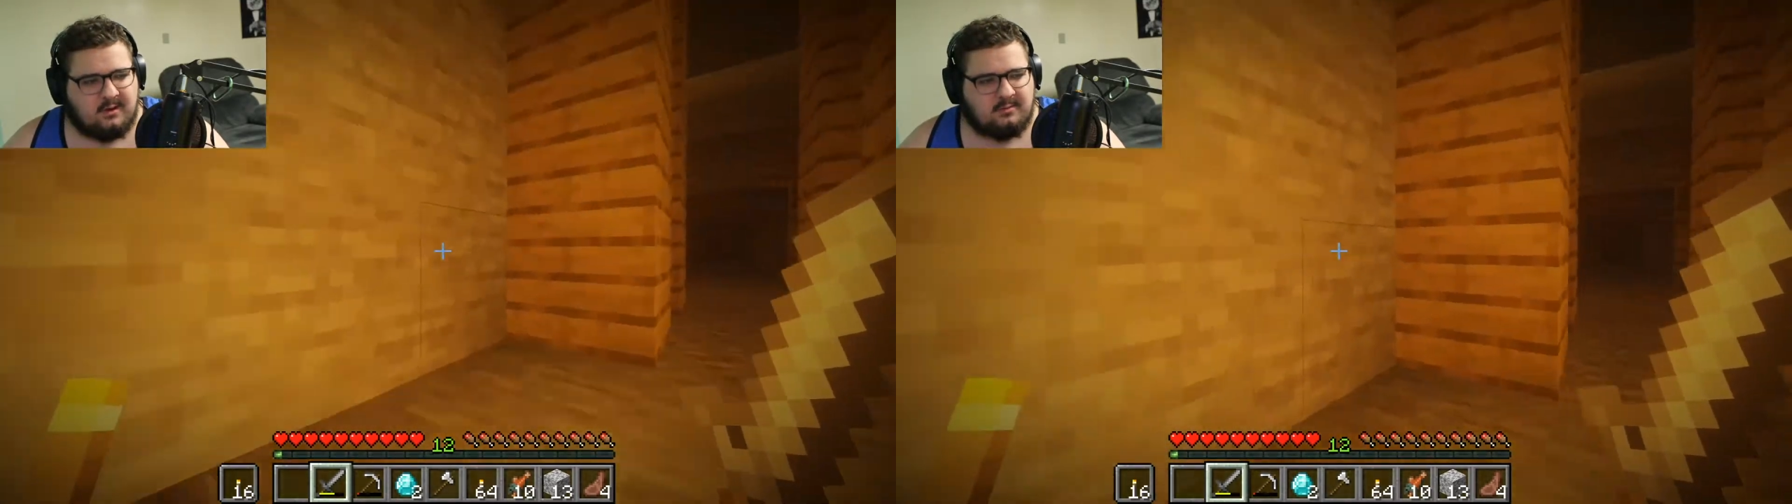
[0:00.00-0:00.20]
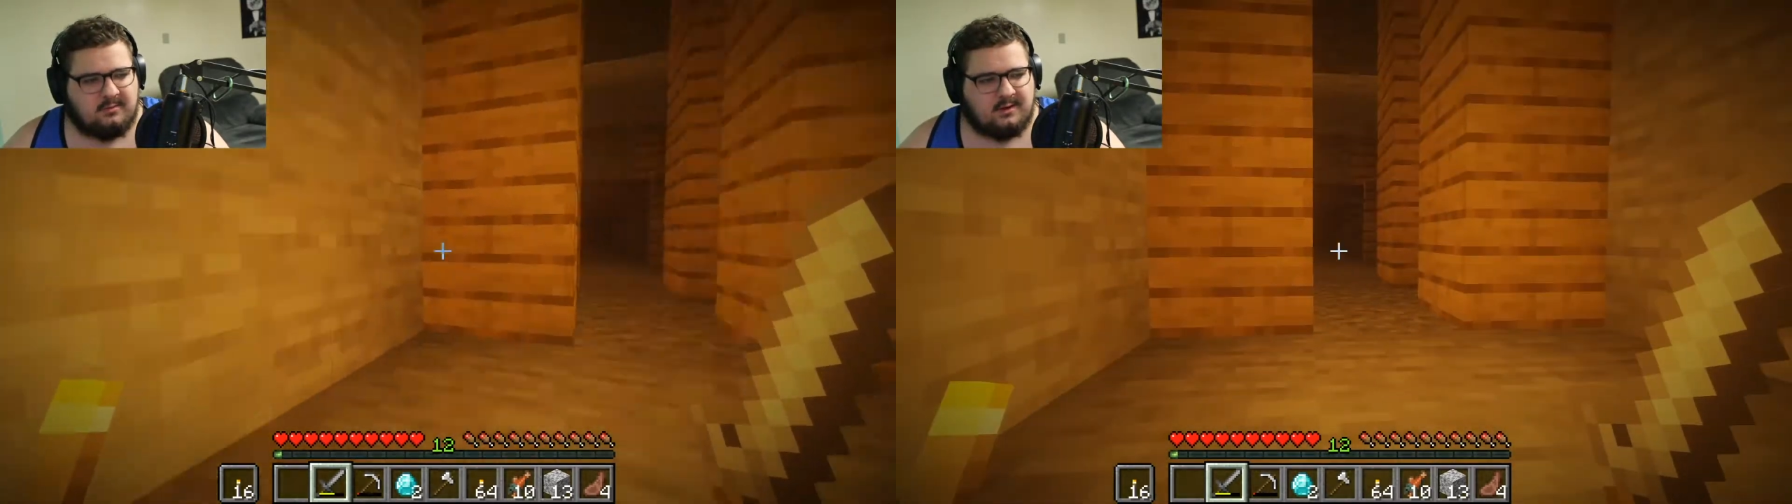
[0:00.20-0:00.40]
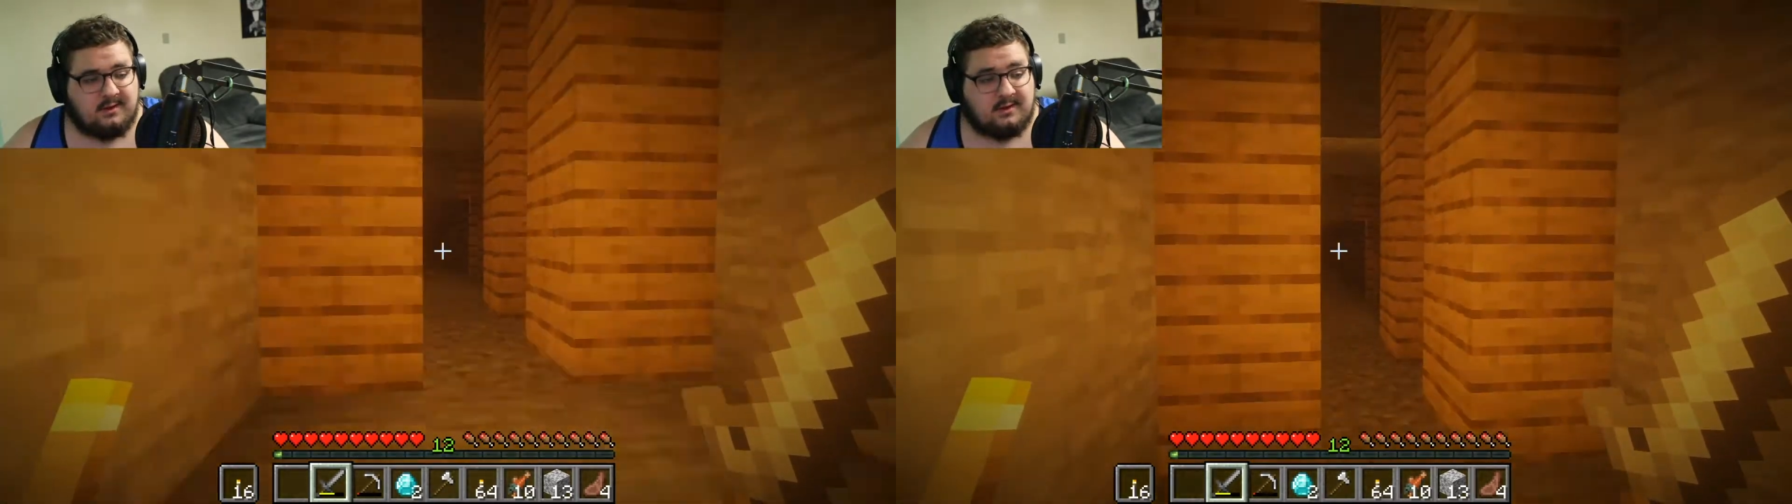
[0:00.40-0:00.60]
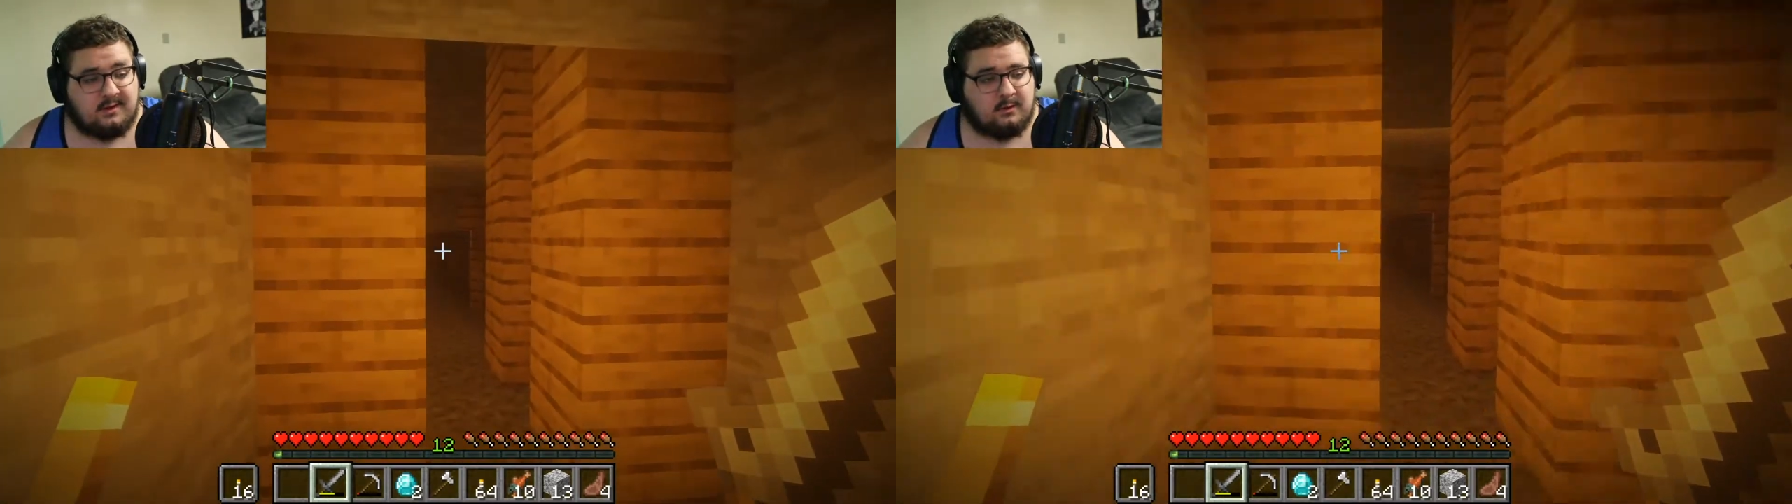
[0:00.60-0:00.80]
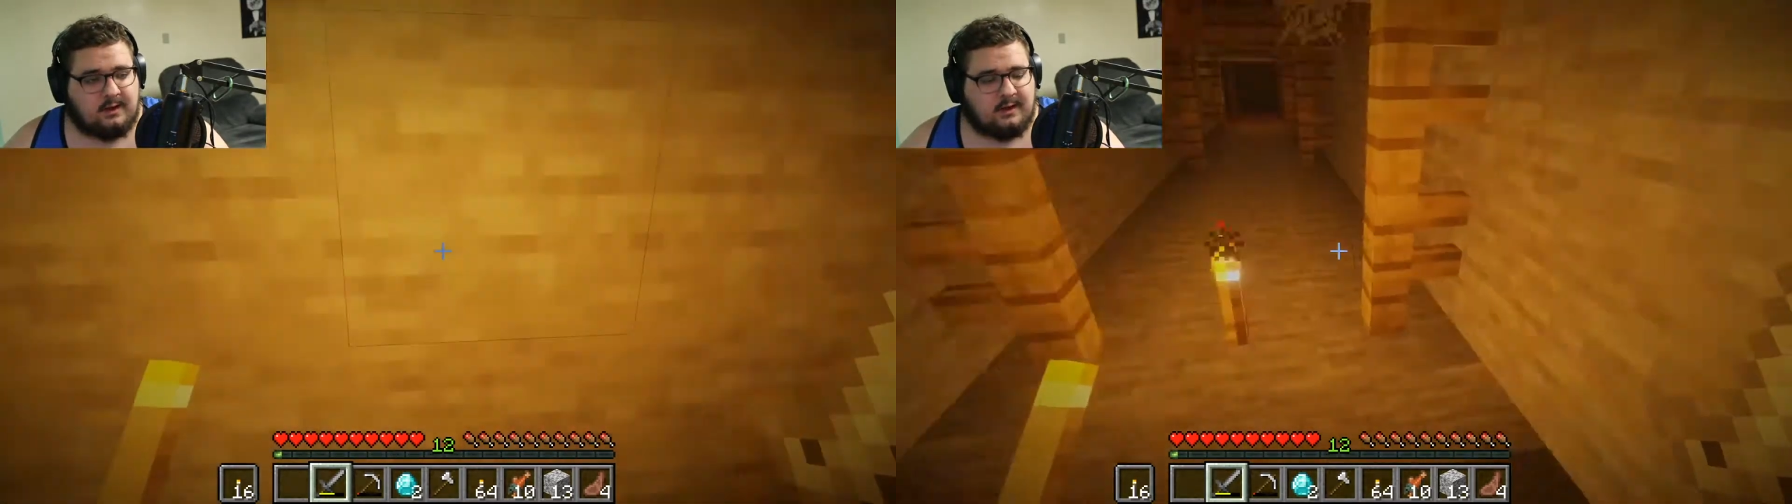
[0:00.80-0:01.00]
because I know a
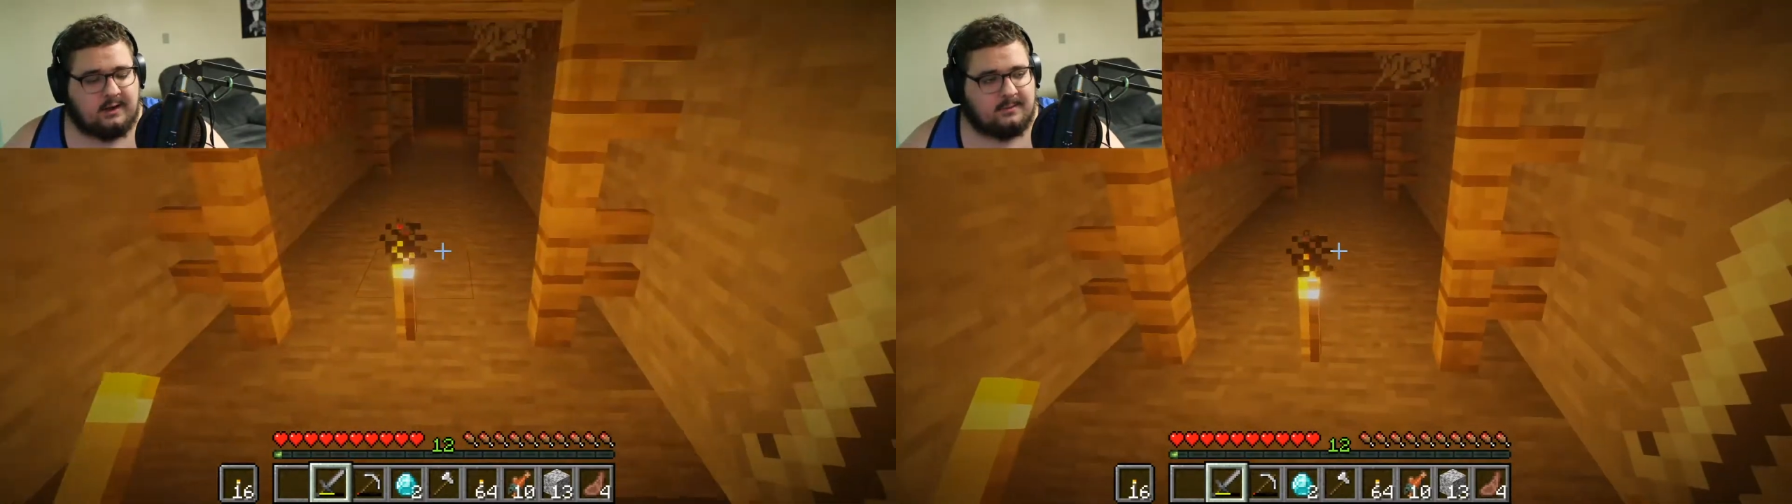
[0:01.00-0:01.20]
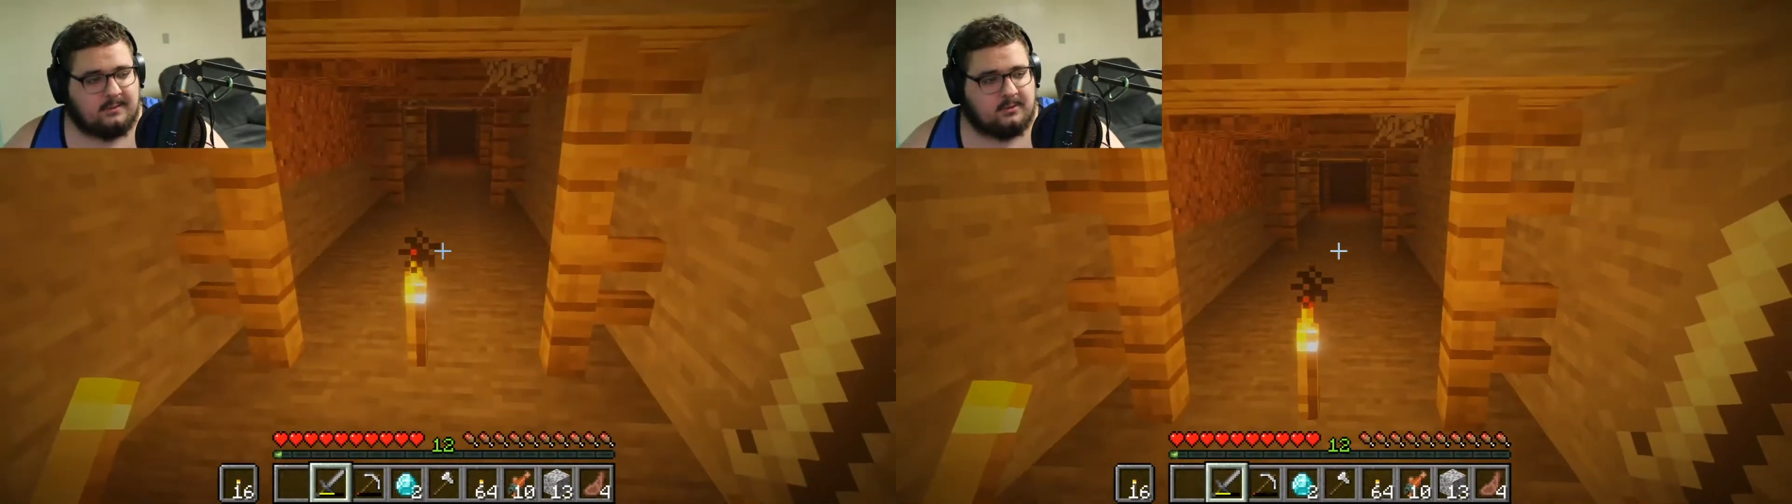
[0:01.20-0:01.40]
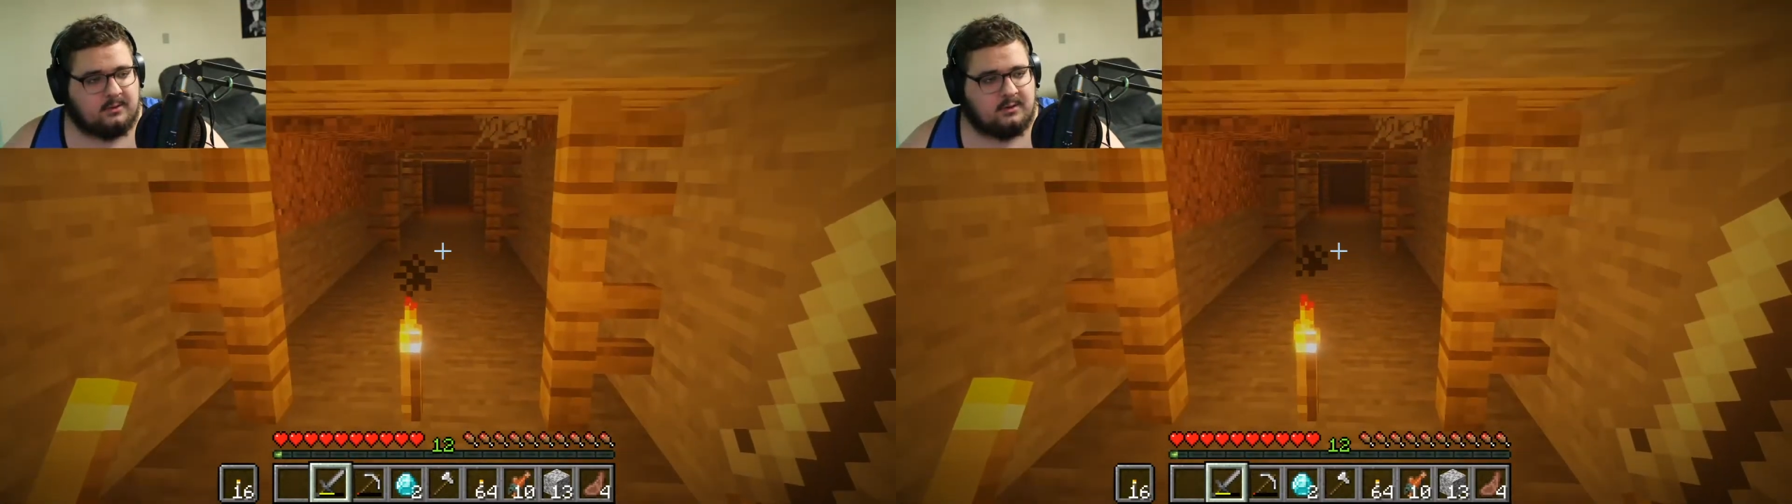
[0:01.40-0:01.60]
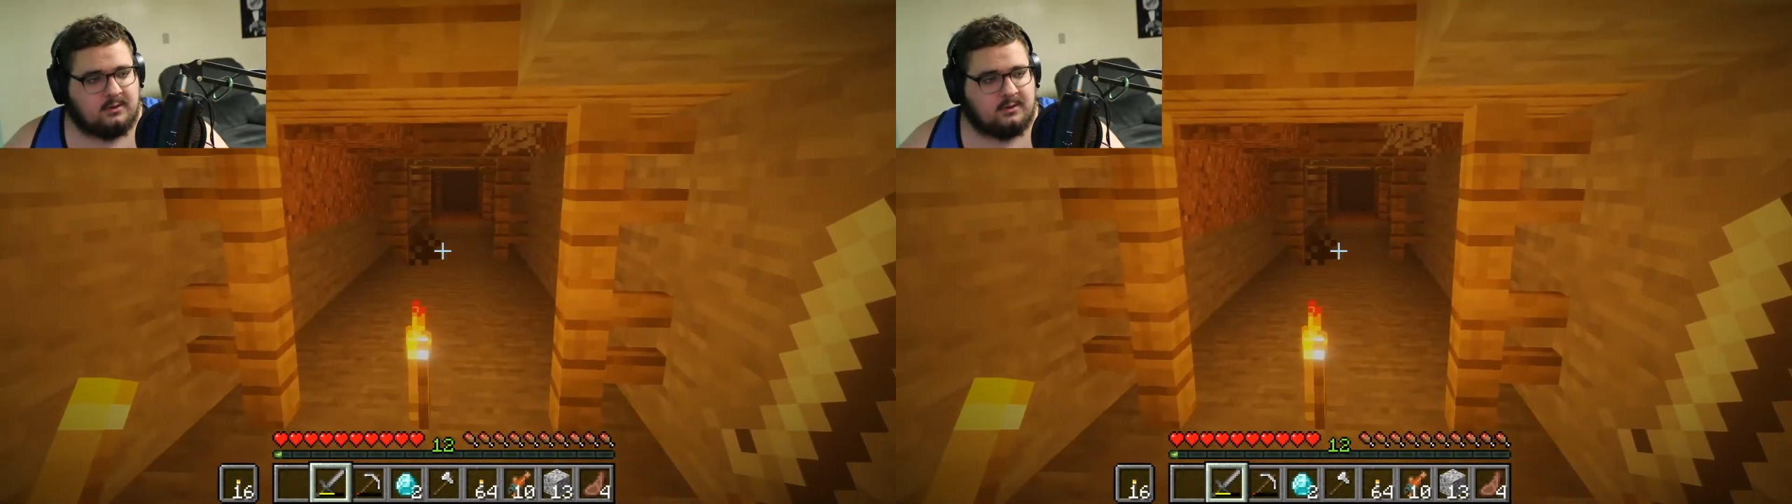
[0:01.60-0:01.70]
lot of people